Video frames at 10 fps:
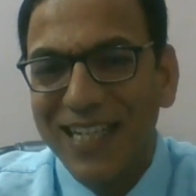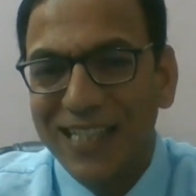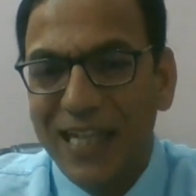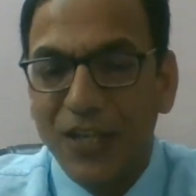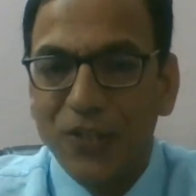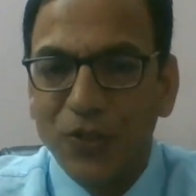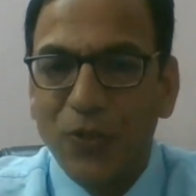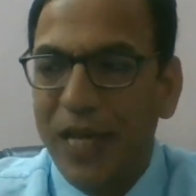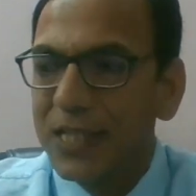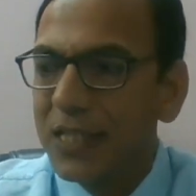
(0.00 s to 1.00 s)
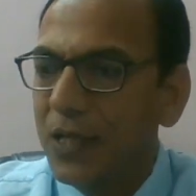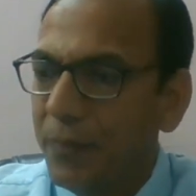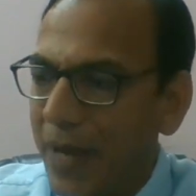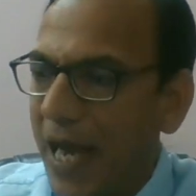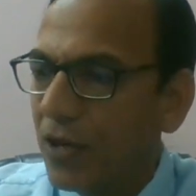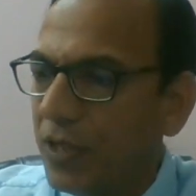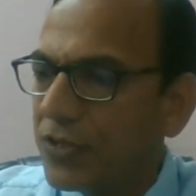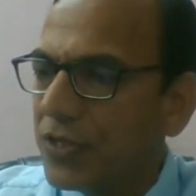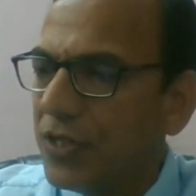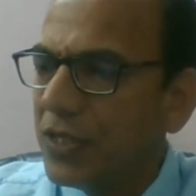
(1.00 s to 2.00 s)
that is known as
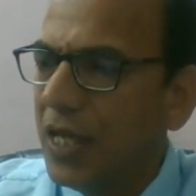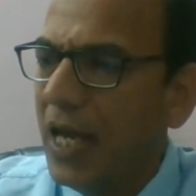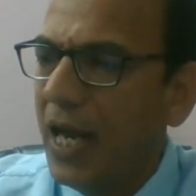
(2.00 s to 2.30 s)
pyrolysis.